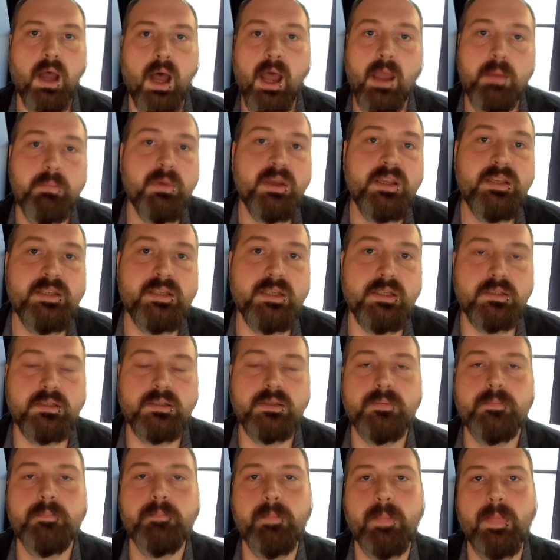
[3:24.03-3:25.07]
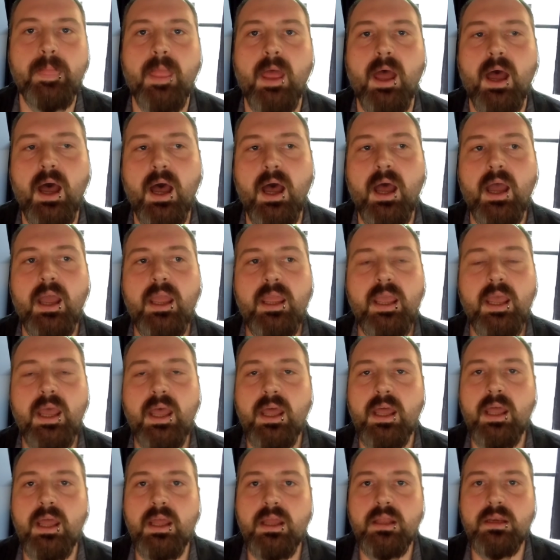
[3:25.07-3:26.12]
I miss it. I
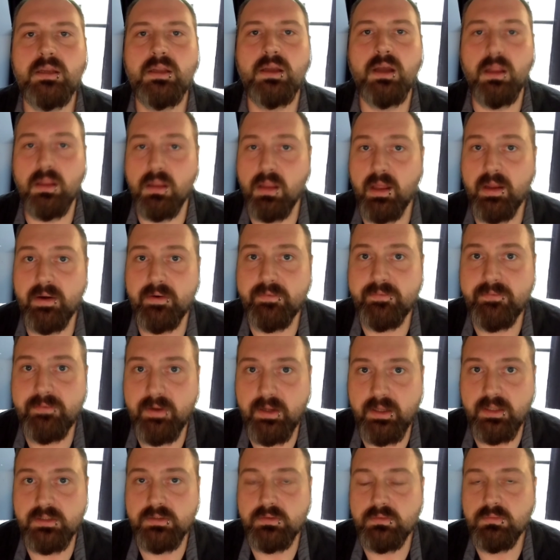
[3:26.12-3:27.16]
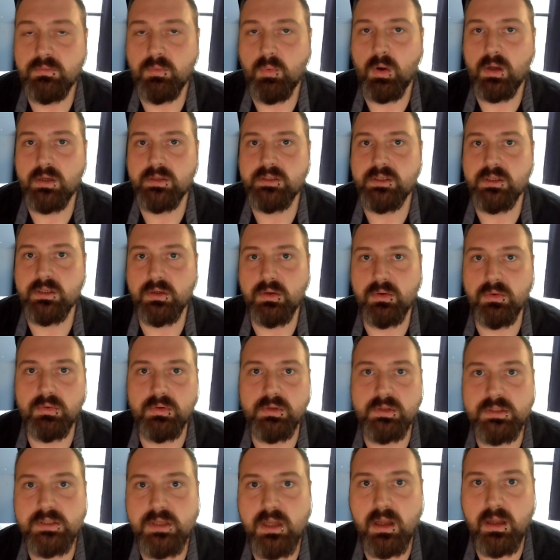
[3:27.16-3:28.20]
had a lot of fun watching
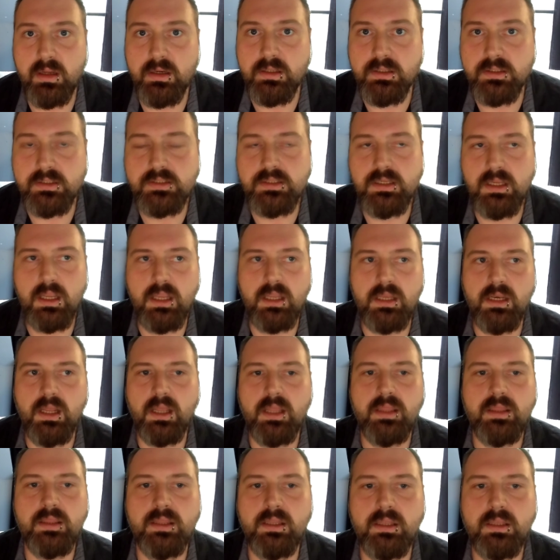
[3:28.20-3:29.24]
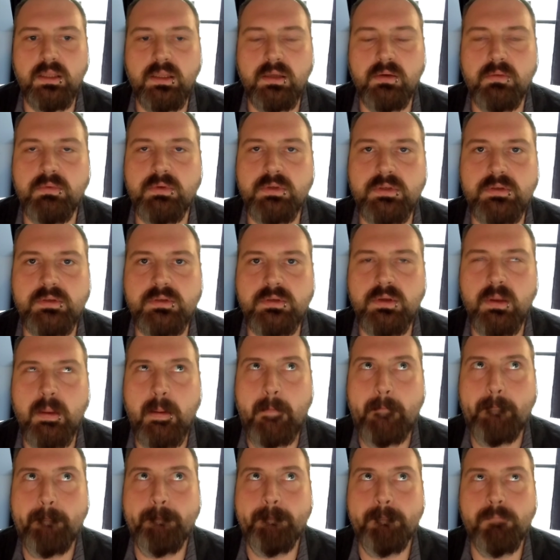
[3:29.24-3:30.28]
Unus Annus, and I think it was
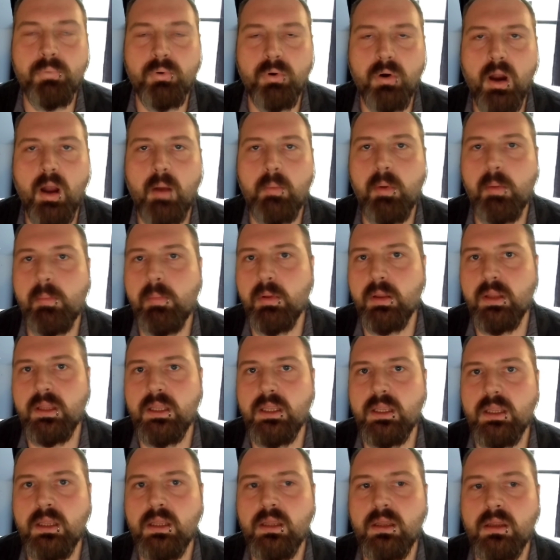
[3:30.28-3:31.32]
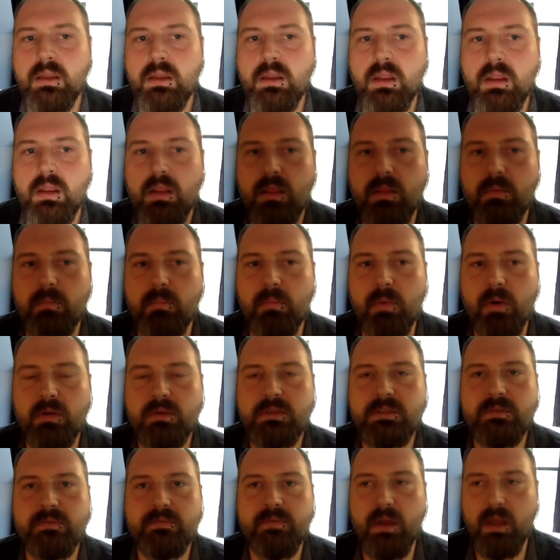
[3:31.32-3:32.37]
probably the
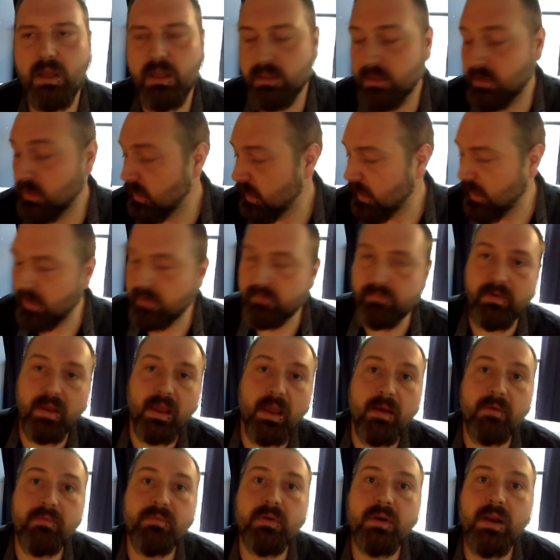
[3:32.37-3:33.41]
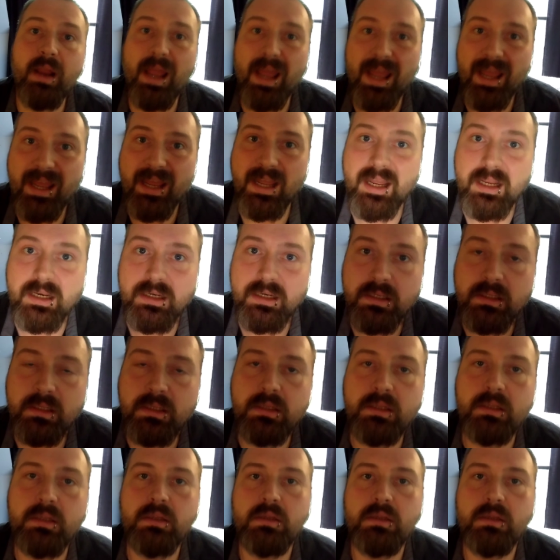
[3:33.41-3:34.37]
most fun I've ever had